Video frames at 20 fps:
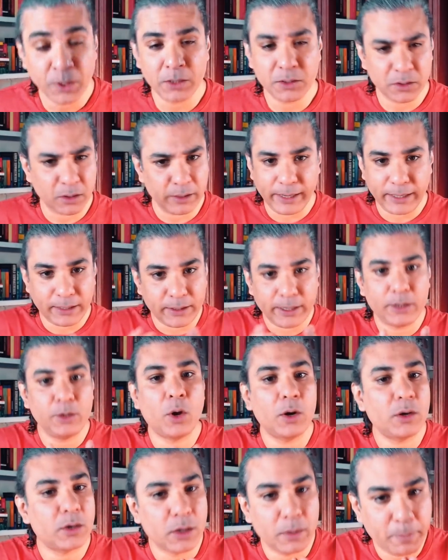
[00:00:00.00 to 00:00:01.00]
So it did
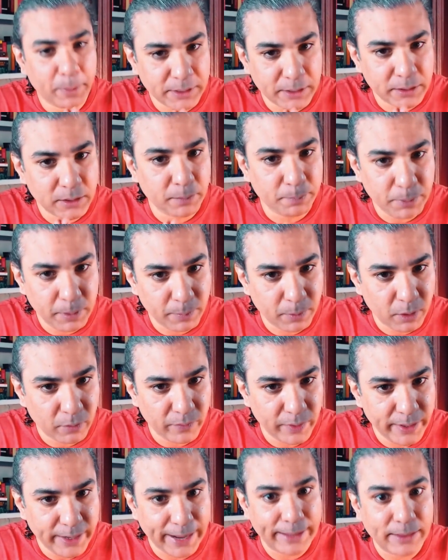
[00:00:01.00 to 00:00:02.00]
not represent the people
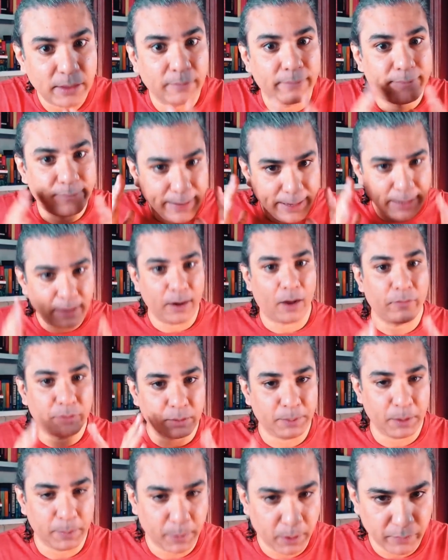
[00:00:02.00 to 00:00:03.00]
of India and the will of
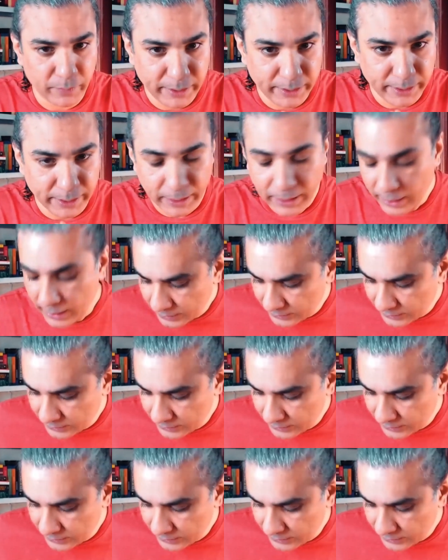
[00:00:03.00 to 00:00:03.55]
the people of India.